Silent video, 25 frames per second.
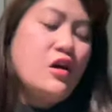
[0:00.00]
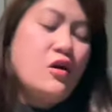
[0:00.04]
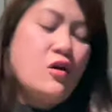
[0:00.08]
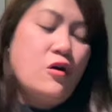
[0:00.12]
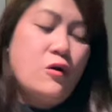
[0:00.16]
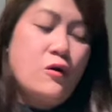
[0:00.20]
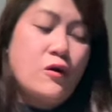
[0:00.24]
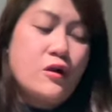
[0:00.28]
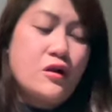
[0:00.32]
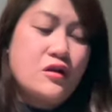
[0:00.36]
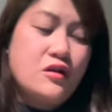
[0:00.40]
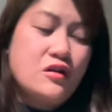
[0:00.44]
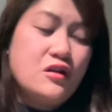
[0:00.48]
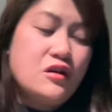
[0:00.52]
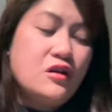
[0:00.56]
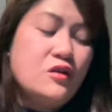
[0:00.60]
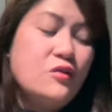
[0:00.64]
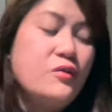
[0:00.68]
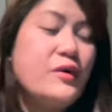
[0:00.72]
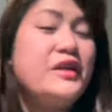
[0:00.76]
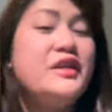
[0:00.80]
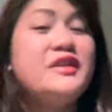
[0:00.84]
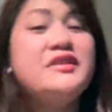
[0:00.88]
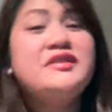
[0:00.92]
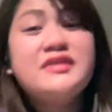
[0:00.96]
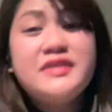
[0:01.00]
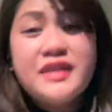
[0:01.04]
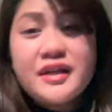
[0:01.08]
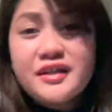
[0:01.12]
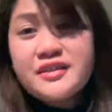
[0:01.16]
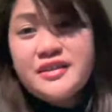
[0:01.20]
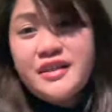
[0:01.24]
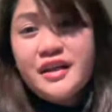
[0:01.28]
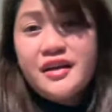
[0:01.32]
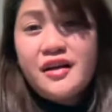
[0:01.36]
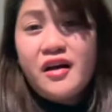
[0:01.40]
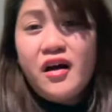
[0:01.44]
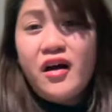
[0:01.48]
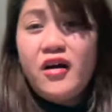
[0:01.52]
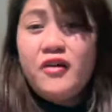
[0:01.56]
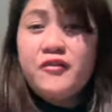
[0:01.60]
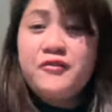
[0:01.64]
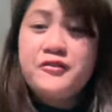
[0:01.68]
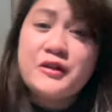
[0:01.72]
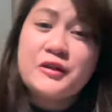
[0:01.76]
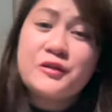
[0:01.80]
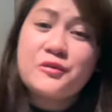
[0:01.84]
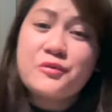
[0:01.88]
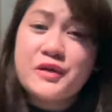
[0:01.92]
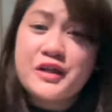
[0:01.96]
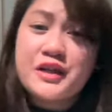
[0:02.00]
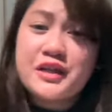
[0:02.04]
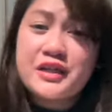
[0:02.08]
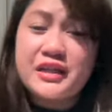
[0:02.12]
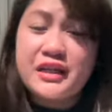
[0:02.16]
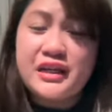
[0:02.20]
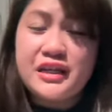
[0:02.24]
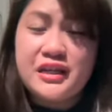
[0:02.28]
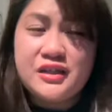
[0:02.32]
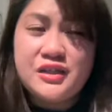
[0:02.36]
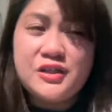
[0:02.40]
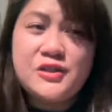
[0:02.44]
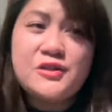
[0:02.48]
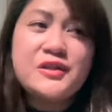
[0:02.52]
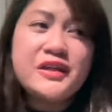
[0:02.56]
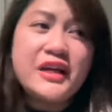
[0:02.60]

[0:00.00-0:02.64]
Or when it's their day off, you're working.